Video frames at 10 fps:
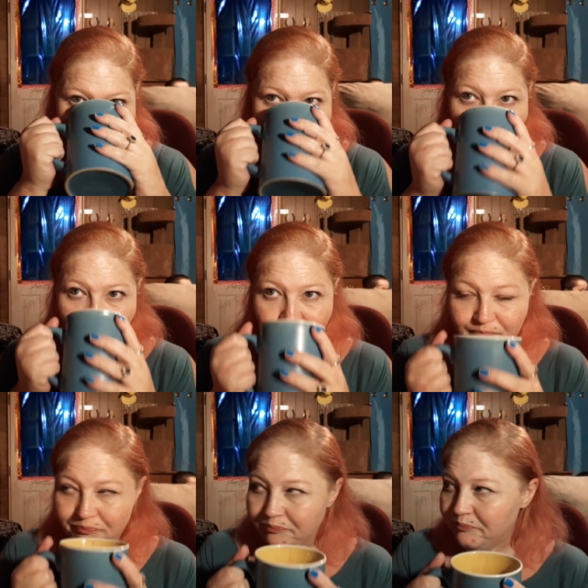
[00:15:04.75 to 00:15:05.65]
Not
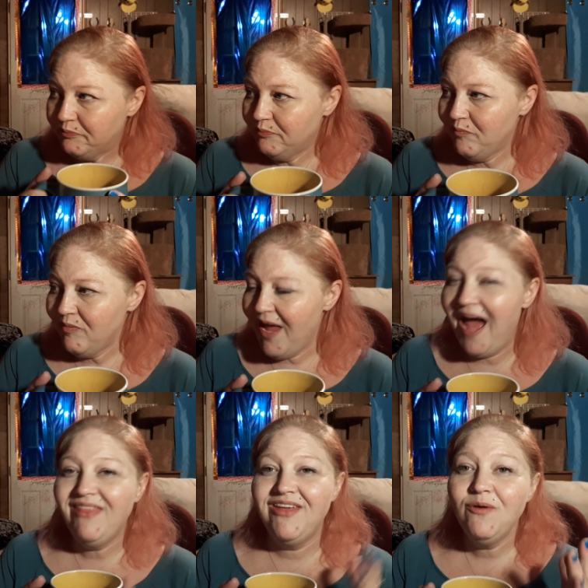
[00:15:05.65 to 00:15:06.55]
yet.
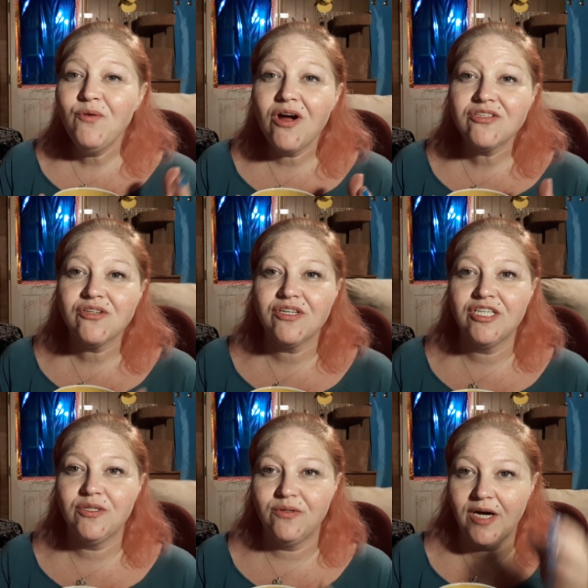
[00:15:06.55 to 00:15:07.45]
I think we're also
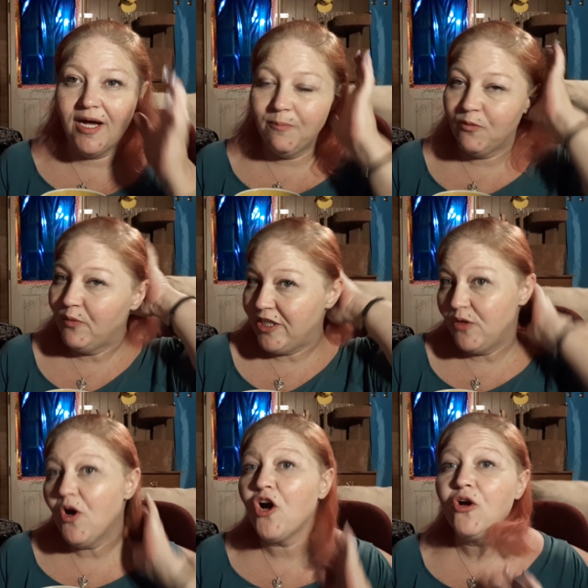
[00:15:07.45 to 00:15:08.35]
going to do, um, when we
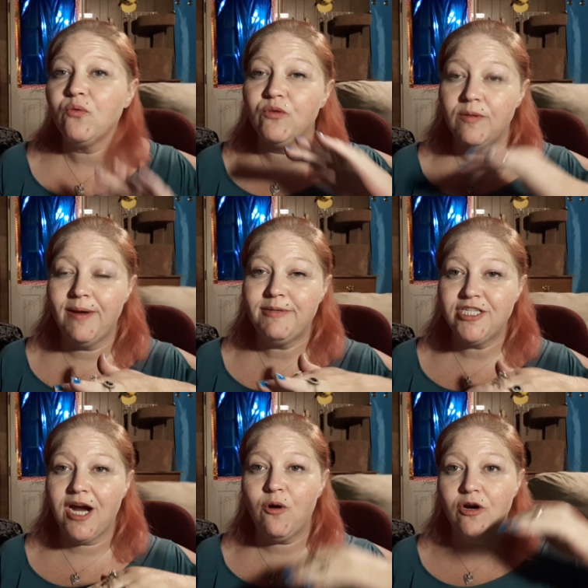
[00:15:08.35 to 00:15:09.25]
do her real baby
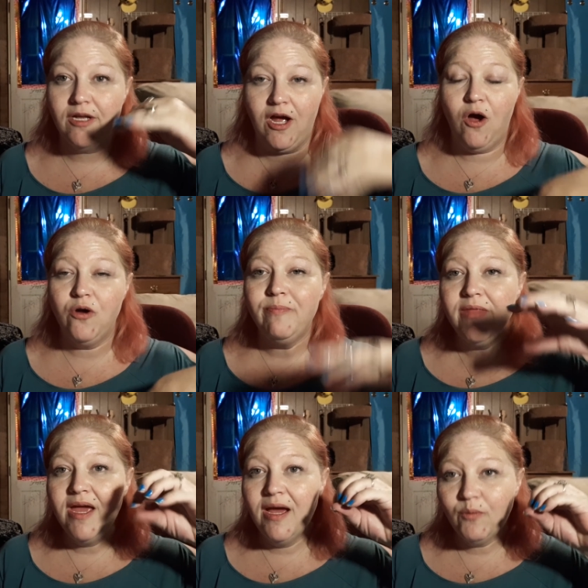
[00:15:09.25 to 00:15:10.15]
shower at home,
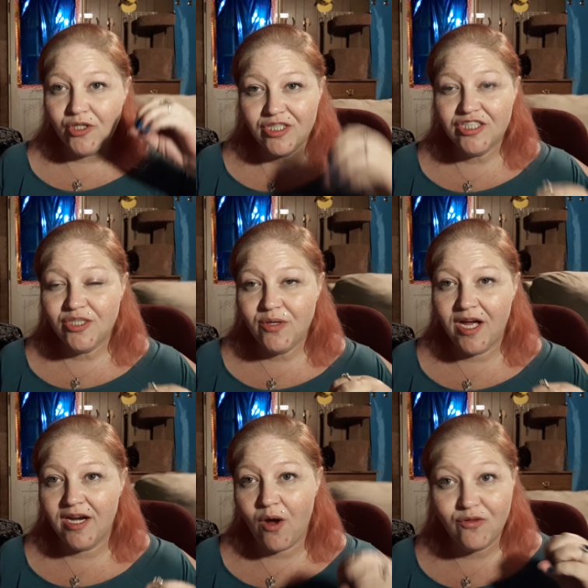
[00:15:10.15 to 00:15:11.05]
we're going to do
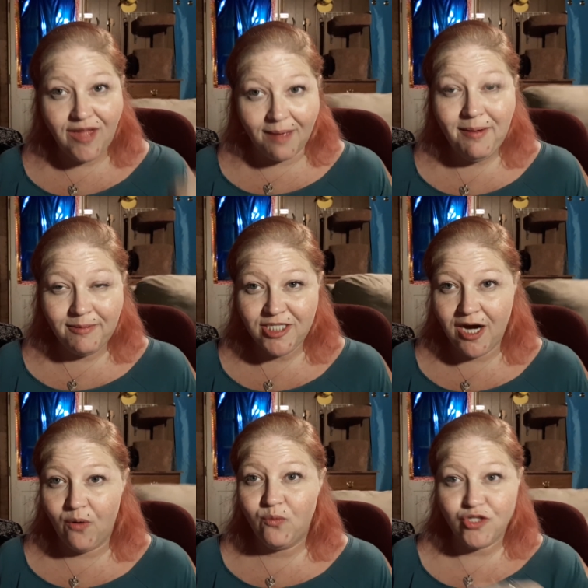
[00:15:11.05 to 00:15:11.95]
an online baby
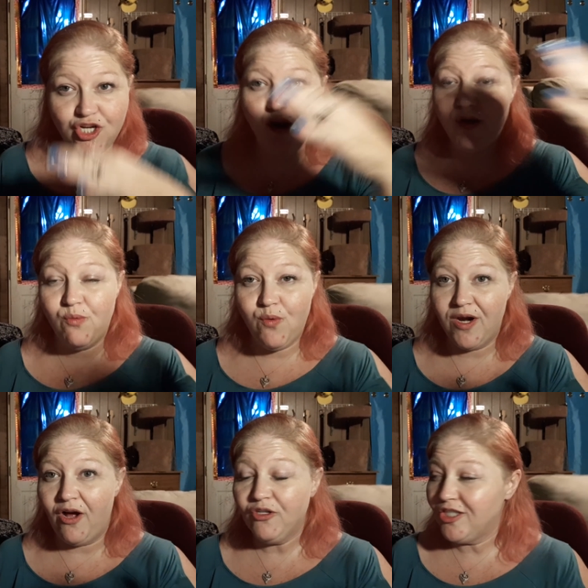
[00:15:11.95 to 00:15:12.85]
shower. We'll show you
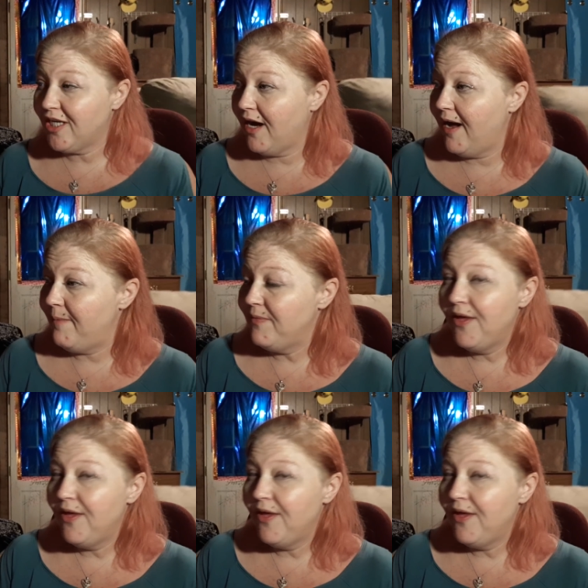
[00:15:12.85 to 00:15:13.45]
what all she got.